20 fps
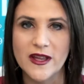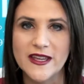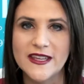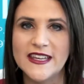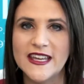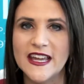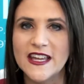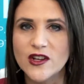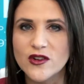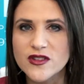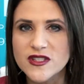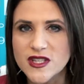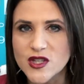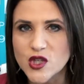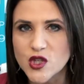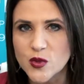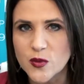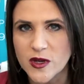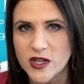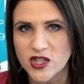Get your
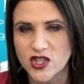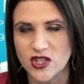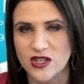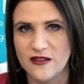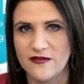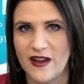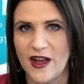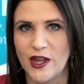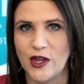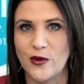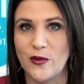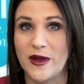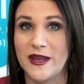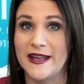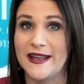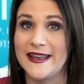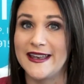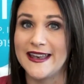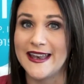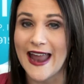situation
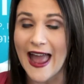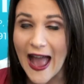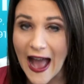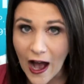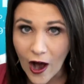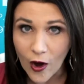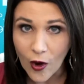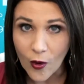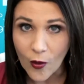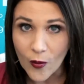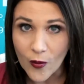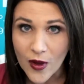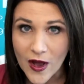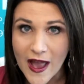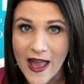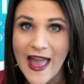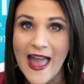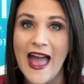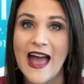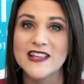evaluated now
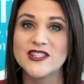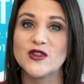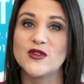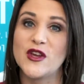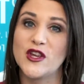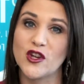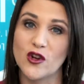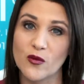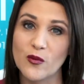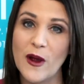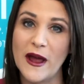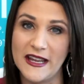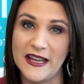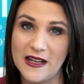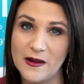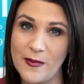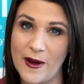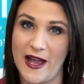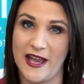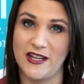so that you're ready
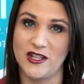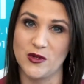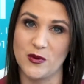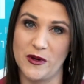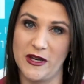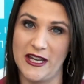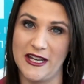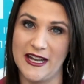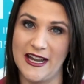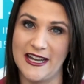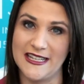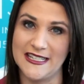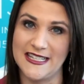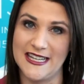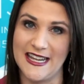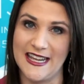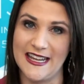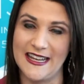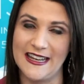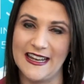to buy in
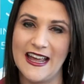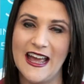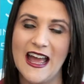2019.